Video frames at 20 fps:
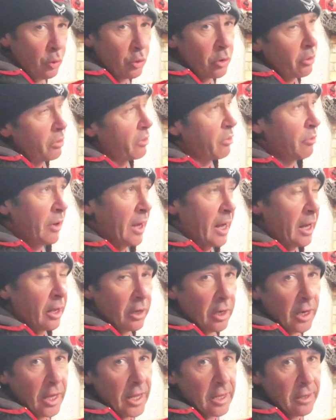we'll go through that
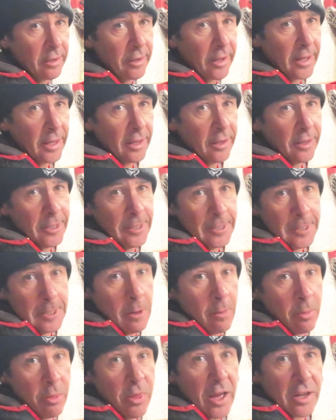on a later date.
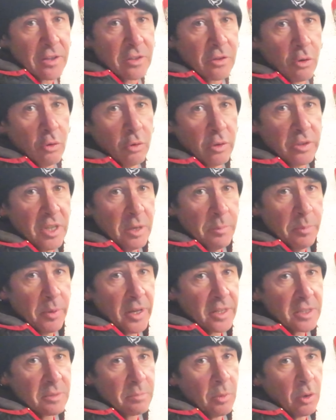That's got the
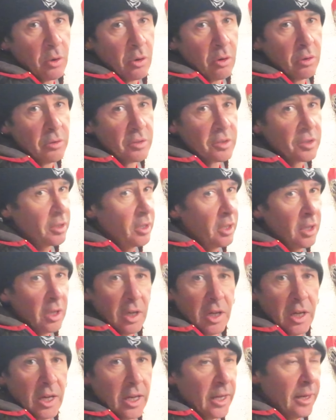TPS mods,
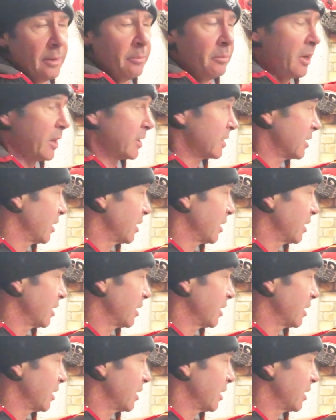etc., um,